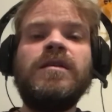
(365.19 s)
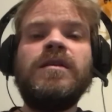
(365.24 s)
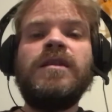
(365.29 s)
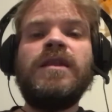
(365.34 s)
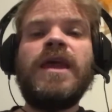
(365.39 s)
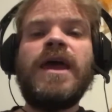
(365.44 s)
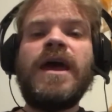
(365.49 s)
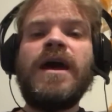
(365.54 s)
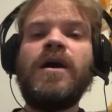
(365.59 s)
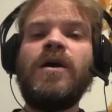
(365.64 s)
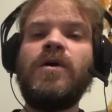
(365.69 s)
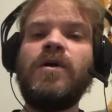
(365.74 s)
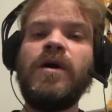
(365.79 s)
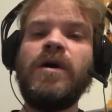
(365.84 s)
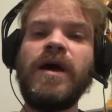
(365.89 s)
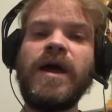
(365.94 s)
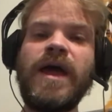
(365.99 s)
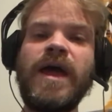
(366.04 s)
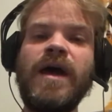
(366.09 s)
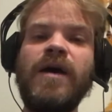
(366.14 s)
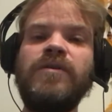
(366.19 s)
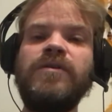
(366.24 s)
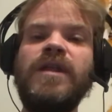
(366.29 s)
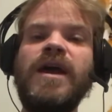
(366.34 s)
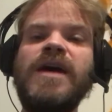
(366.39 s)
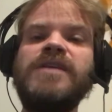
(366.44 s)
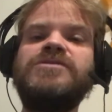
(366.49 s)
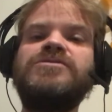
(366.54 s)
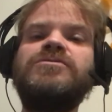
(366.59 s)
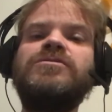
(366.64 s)
Now, our
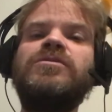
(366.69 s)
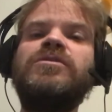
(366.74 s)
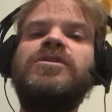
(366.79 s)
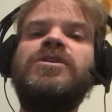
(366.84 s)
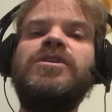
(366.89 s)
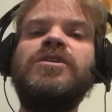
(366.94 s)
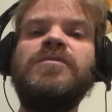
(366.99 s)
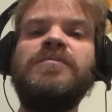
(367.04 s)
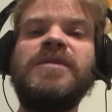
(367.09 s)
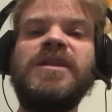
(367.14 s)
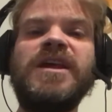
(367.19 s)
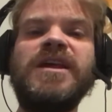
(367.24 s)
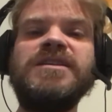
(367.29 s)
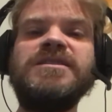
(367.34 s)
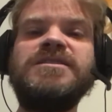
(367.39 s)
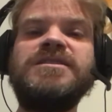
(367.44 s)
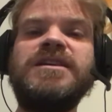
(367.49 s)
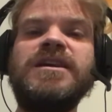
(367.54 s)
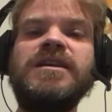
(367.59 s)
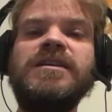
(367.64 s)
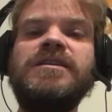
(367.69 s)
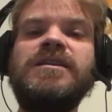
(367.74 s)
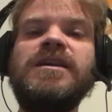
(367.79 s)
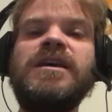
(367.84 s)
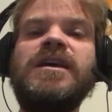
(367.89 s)
natural human instinct